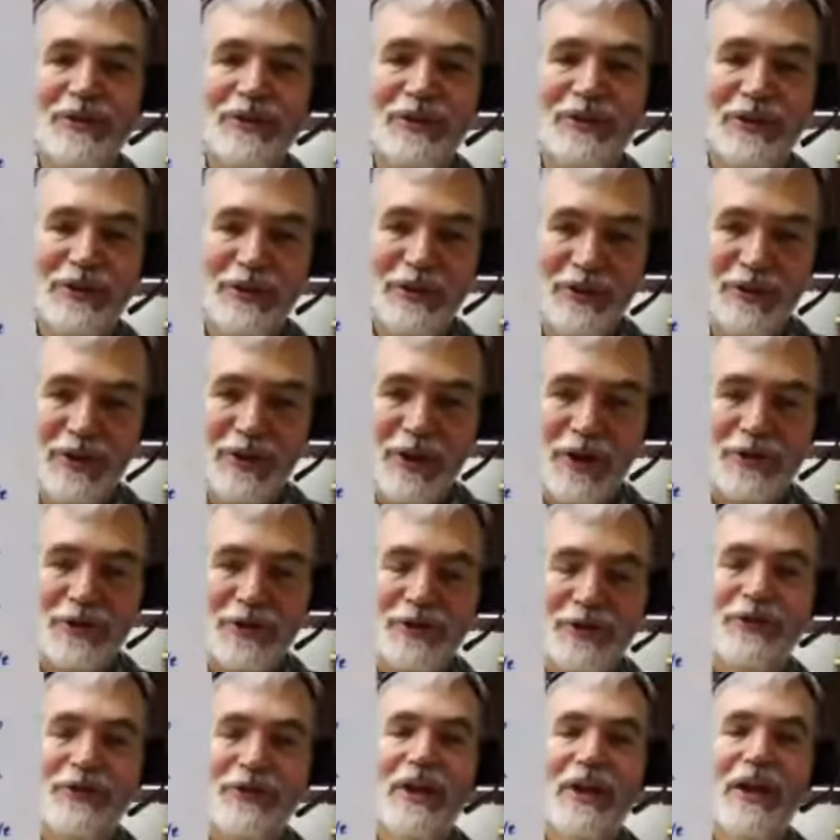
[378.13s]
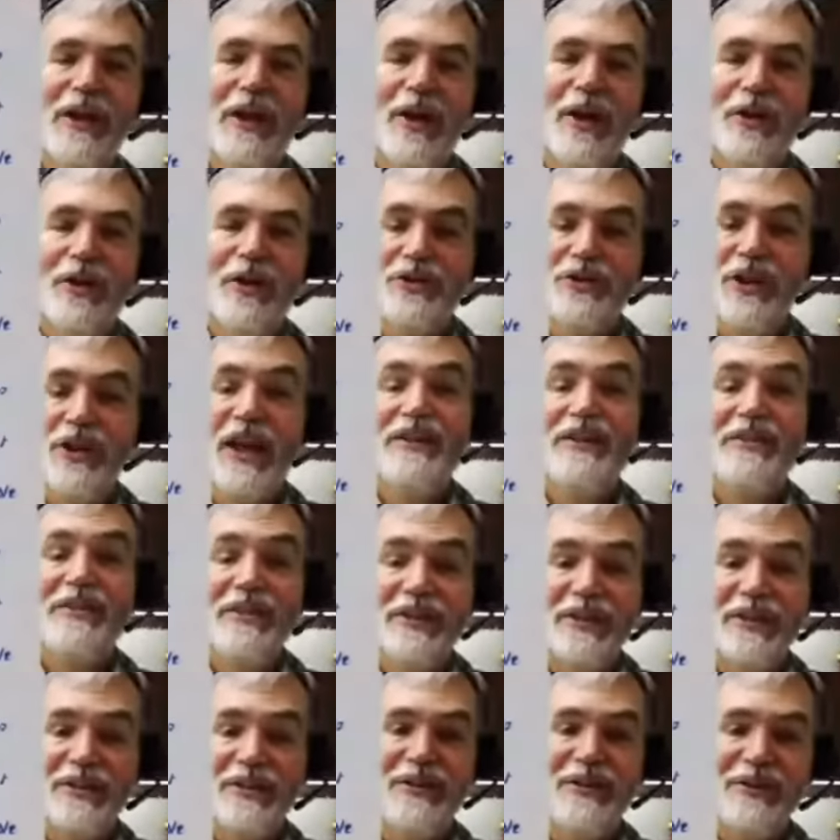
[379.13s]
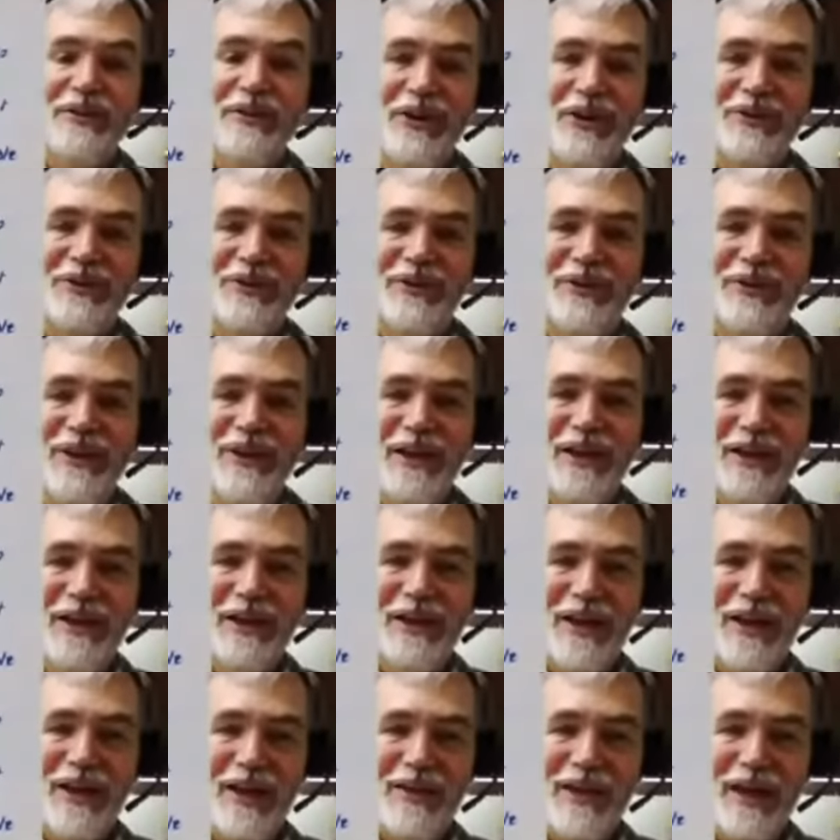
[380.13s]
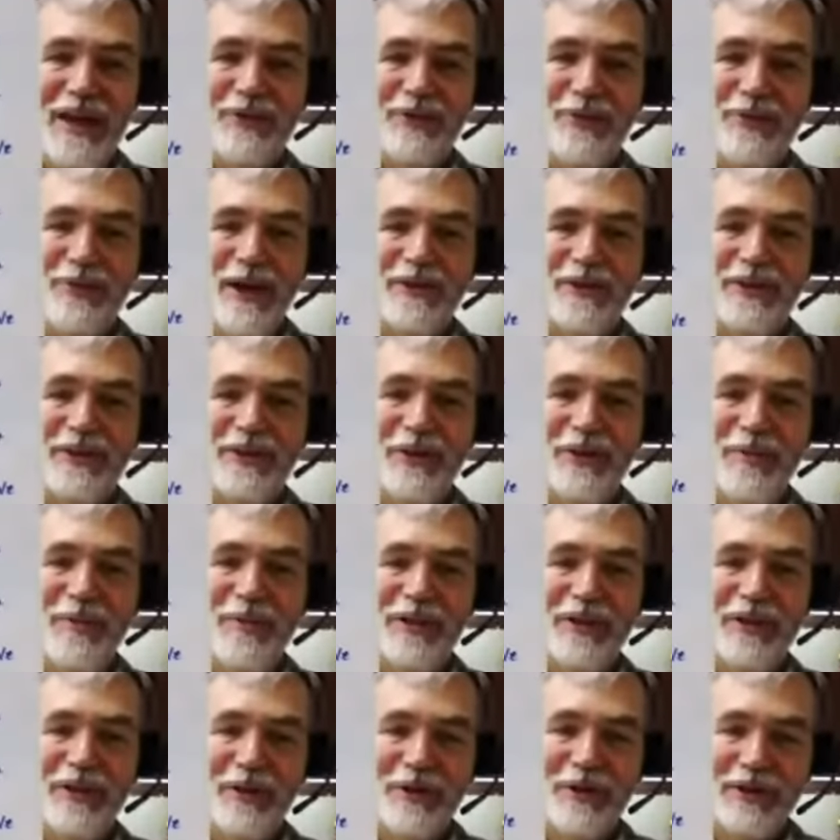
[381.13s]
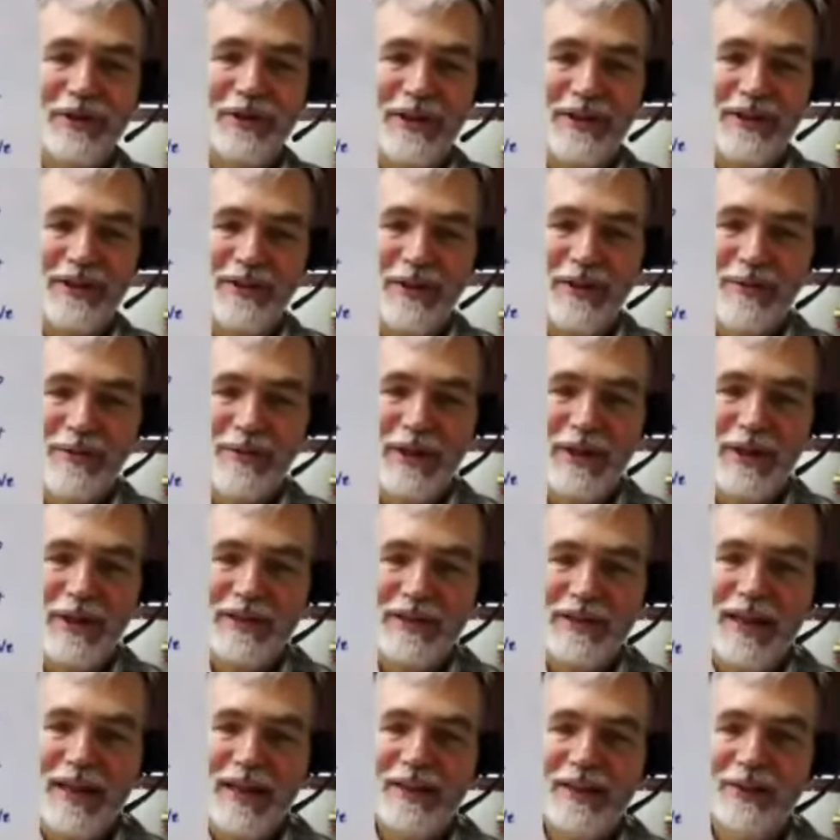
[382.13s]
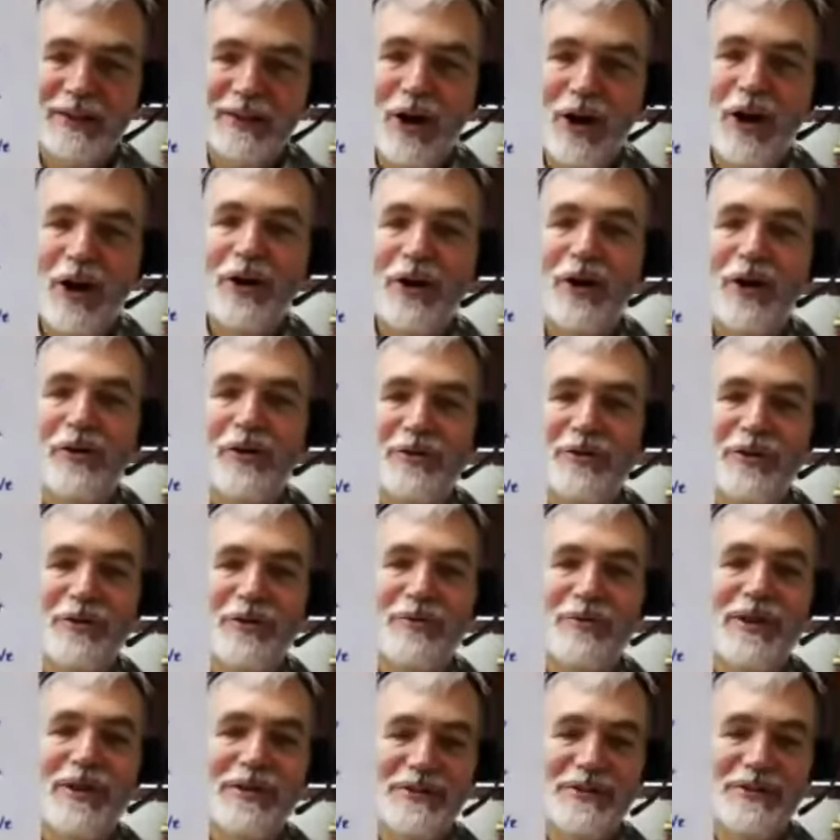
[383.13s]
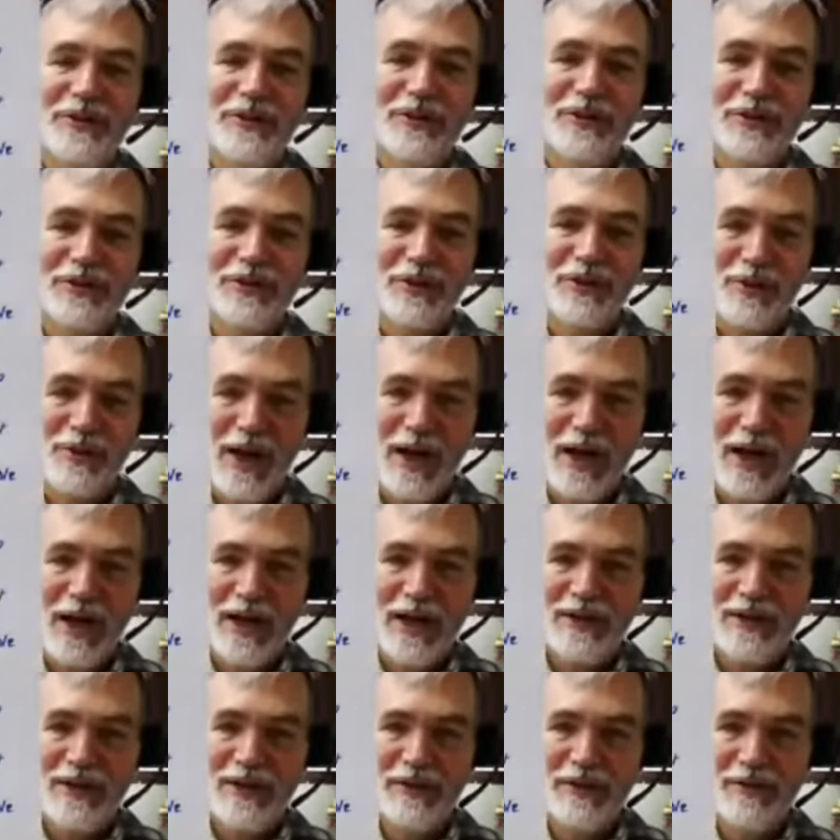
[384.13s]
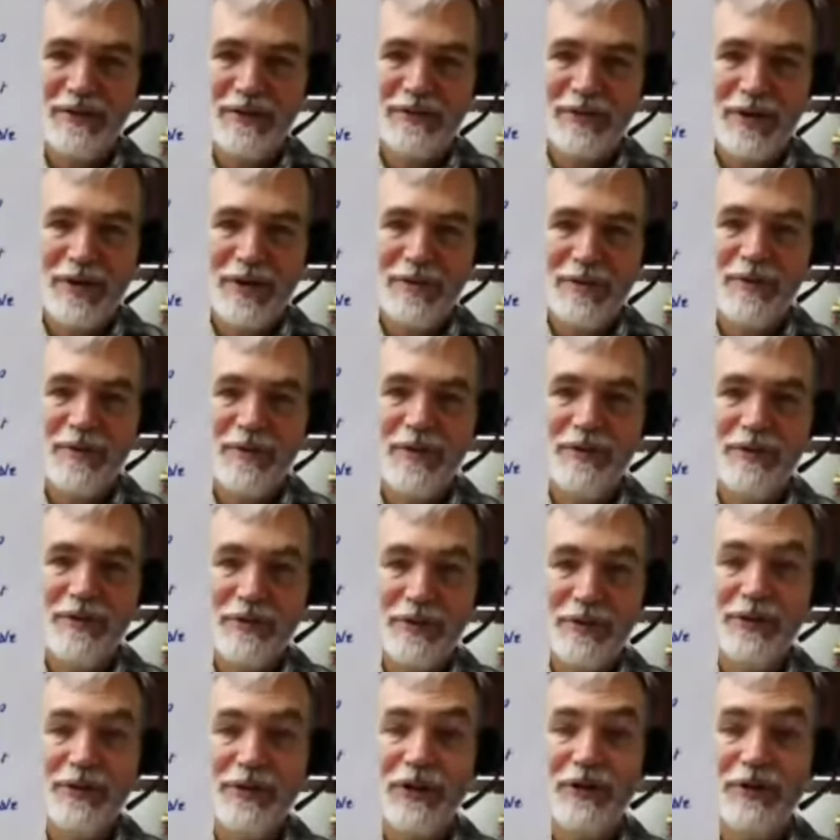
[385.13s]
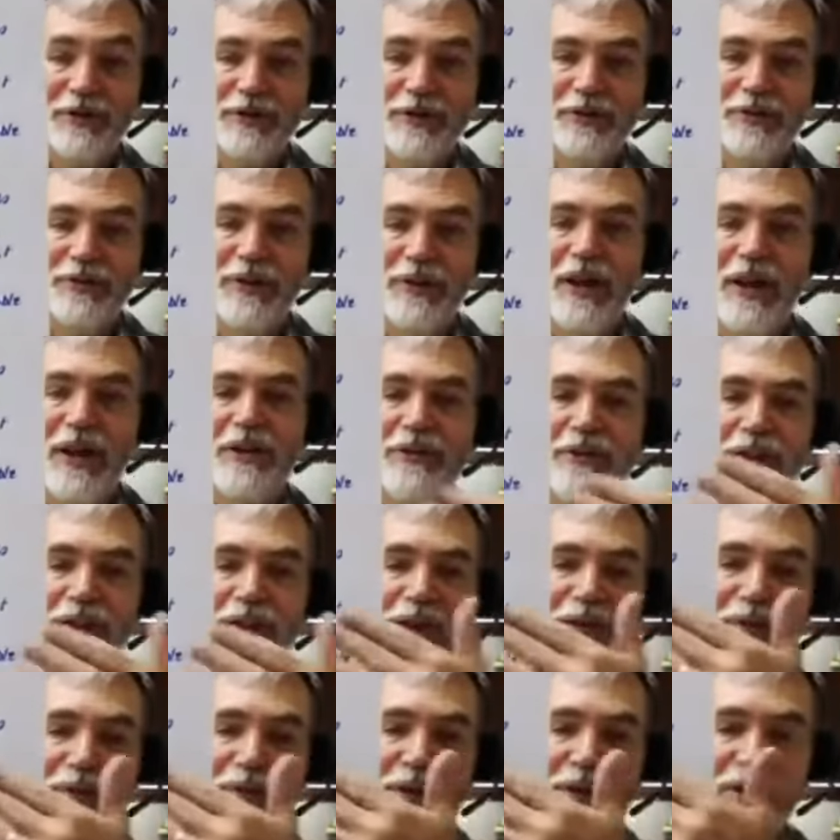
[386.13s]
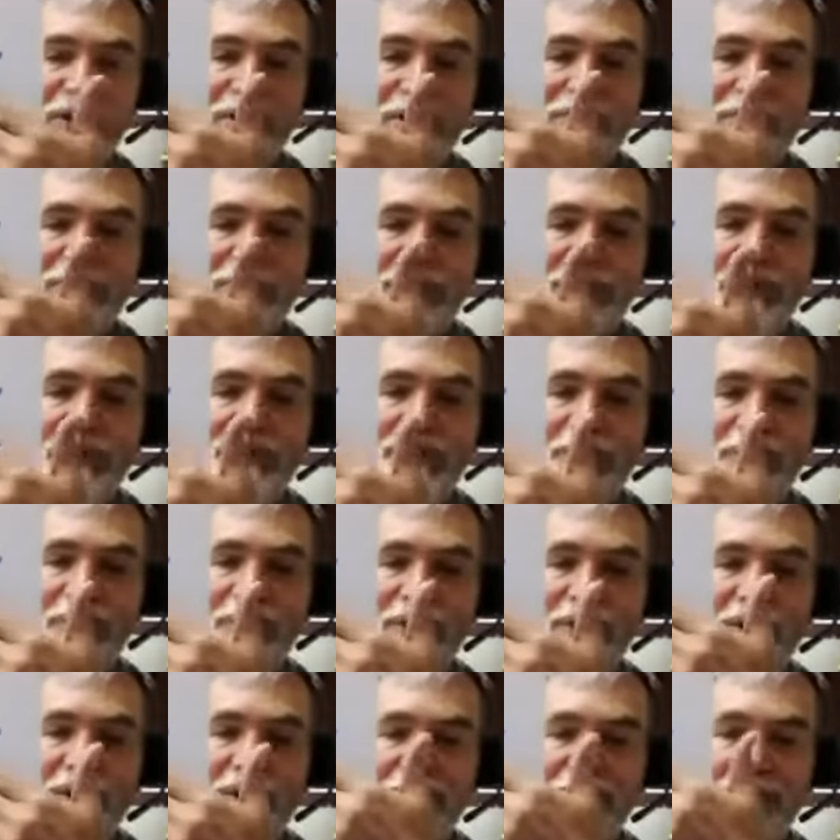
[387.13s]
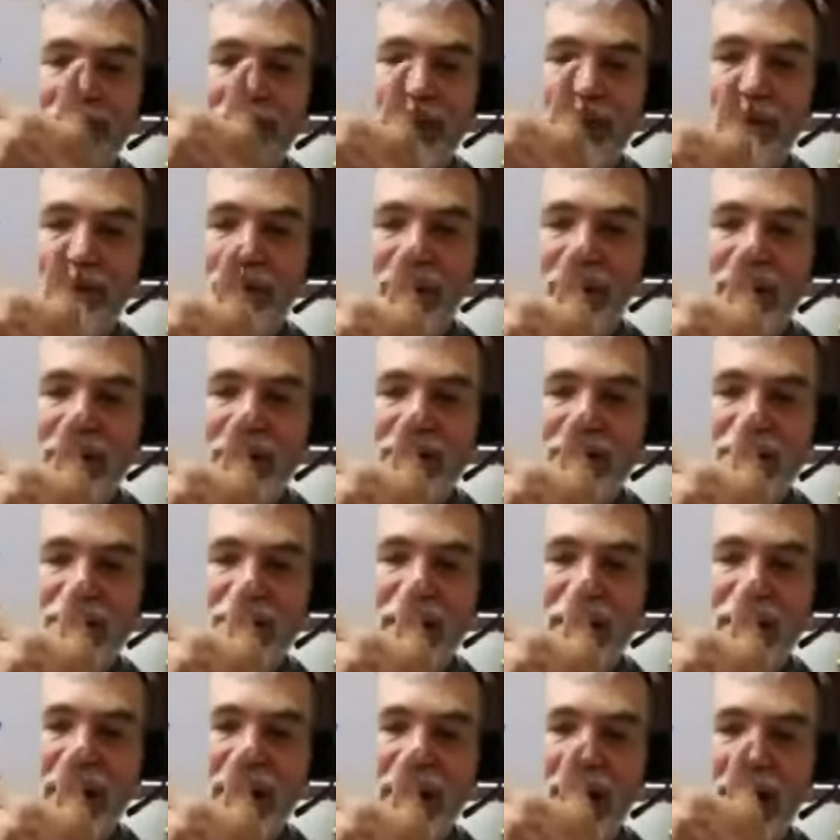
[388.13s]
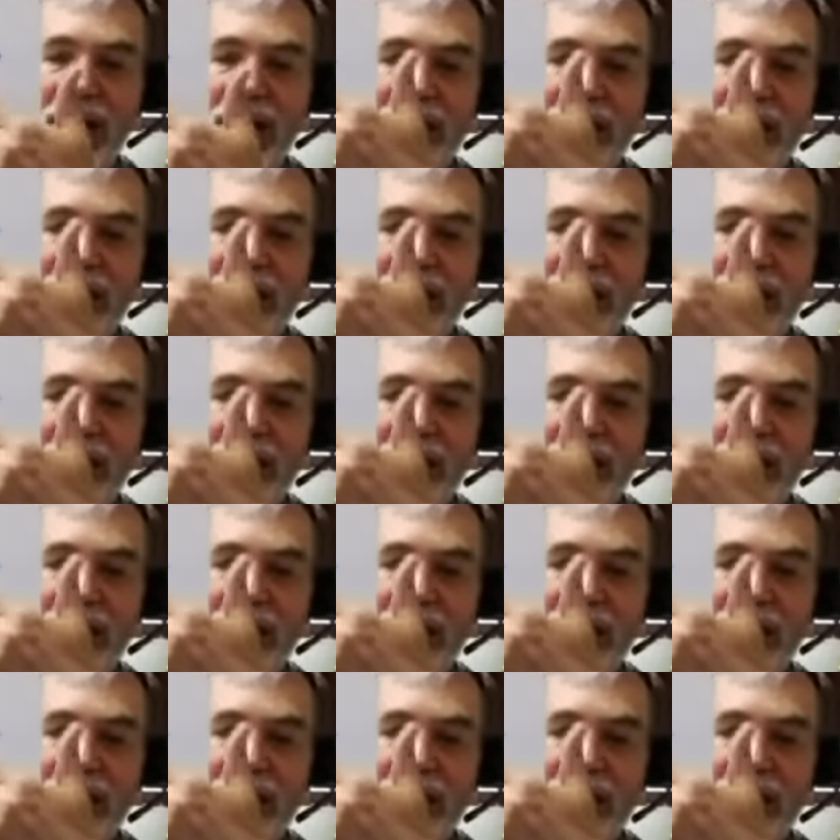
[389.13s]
glucose or changed into glucose, and that's why it's a little bit lower glycemic. It takes longer for the blood sugar to rise from fructose. So that's why the fruits are in this middle range. And